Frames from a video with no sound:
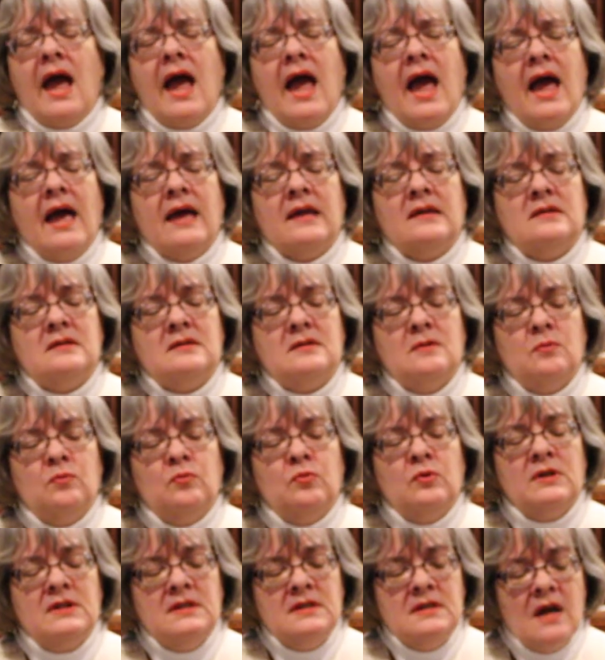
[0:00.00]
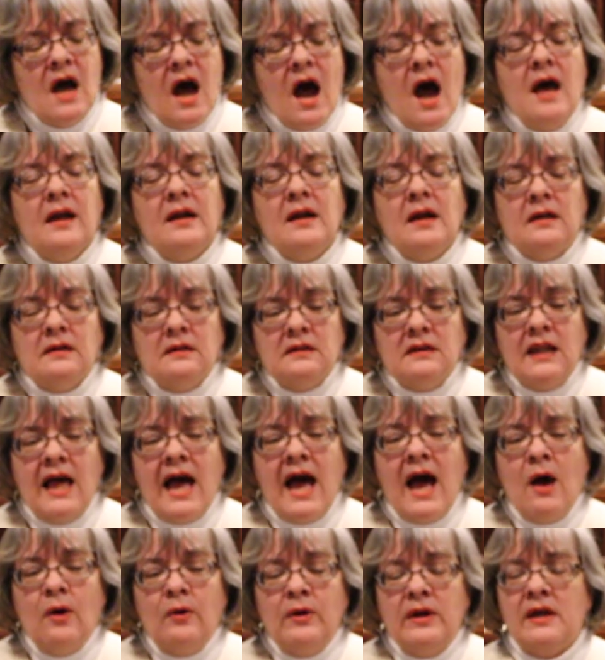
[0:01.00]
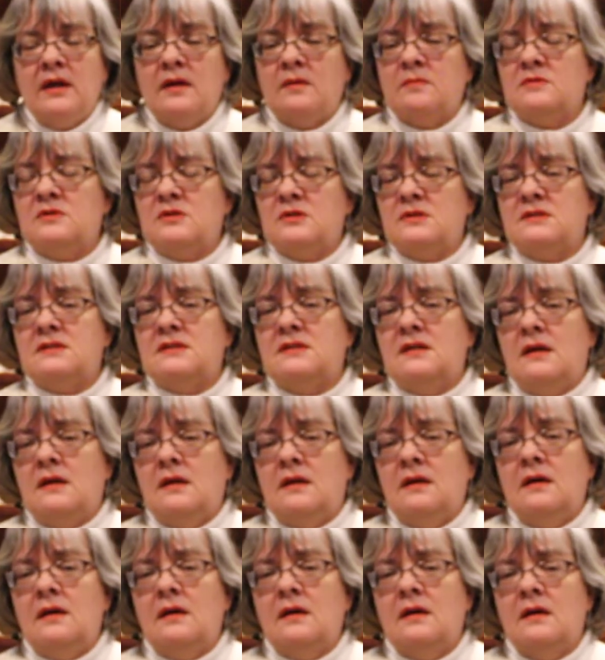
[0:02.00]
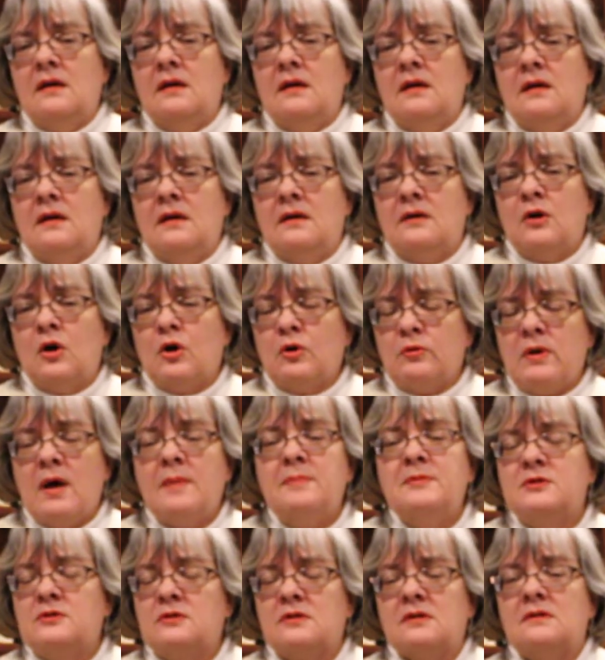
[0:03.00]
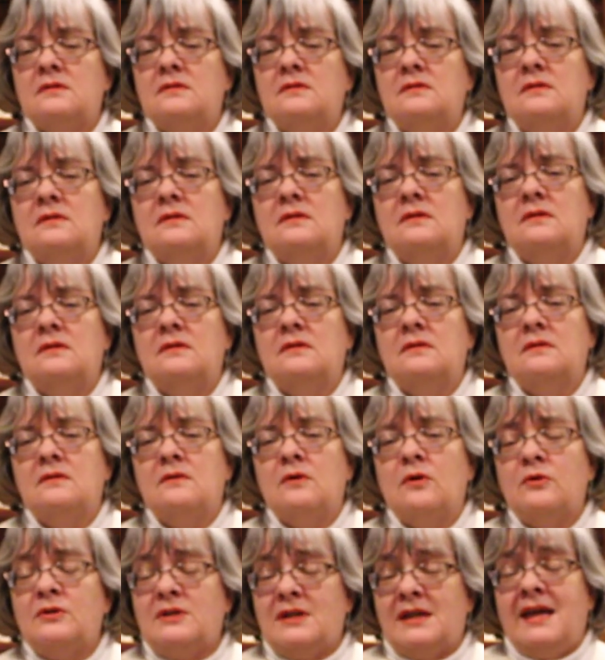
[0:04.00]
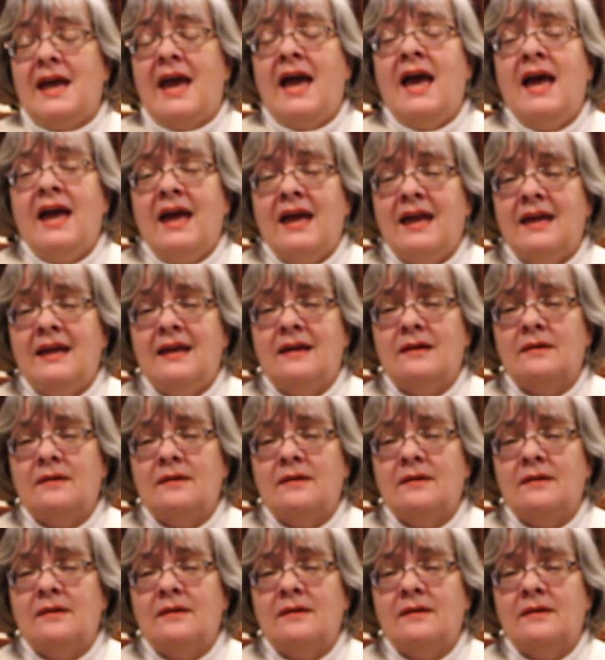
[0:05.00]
and would not allow him to see corruption or decay.